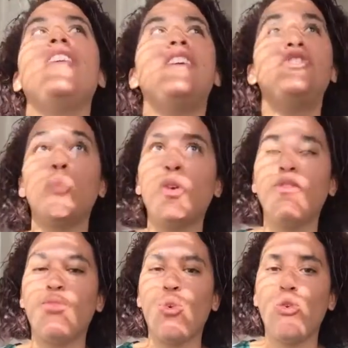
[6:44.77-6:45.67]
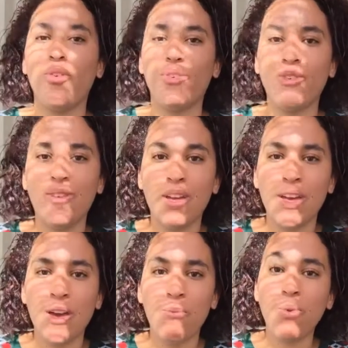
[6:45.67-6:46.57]
and joyful.
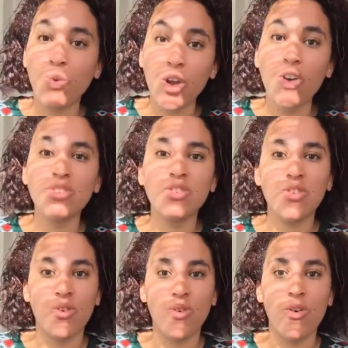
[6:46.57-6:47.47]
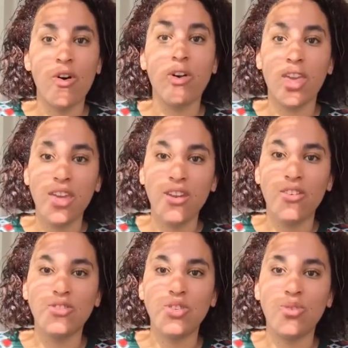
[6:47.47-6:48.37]
But we also are
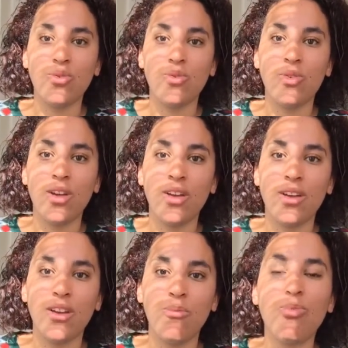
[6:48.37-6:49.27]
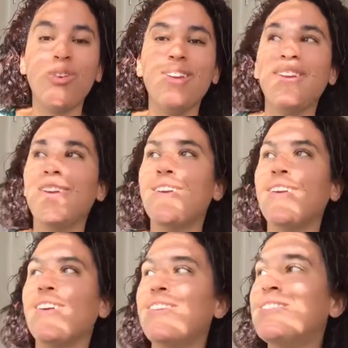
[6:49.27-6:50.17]
here to bring
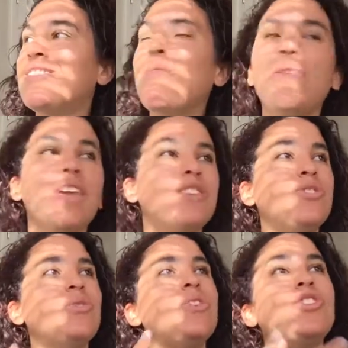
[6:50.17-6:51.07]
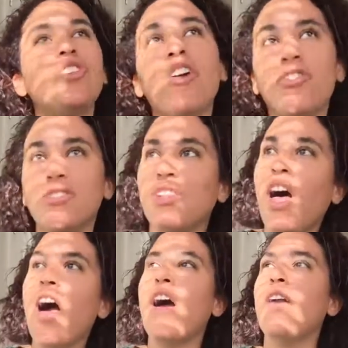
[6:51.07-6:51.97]
something into each other's
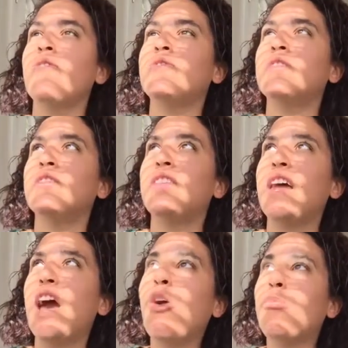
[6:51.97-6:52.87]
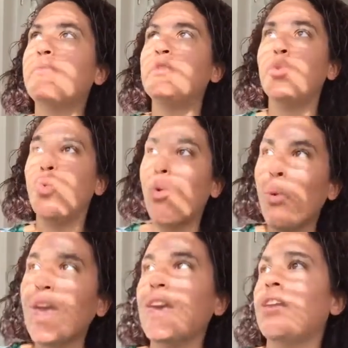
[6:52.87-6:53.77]
lives that help to
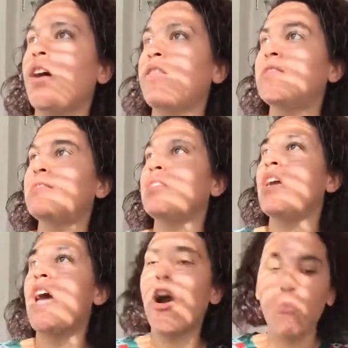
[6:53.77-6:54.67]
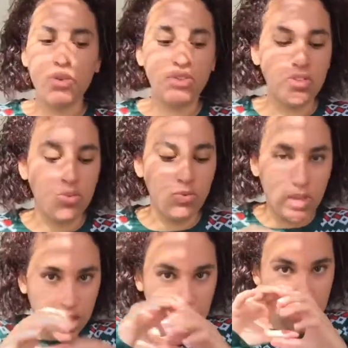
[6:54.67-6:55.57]
awaken us, help us to
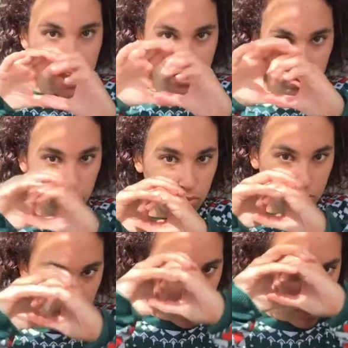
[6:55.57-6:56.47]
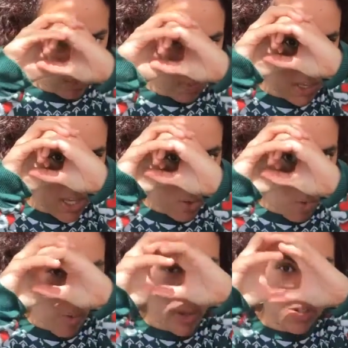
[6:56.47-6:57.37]
get that little pea
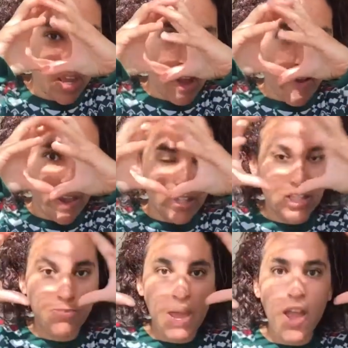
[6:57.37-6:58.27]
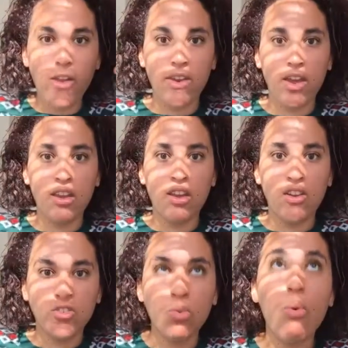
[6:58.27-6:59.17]
hole and expand it.
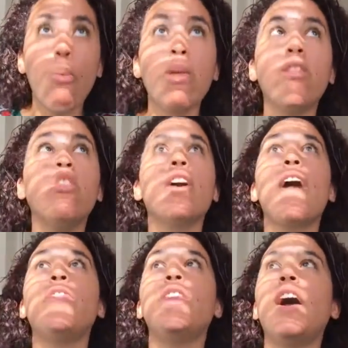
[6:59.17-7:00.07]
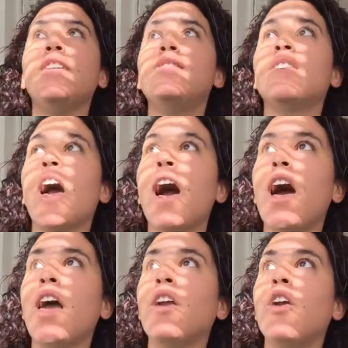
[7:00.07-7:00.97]
So when we look at the night
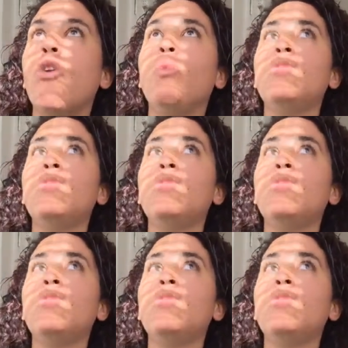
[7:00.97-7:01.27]
sky, we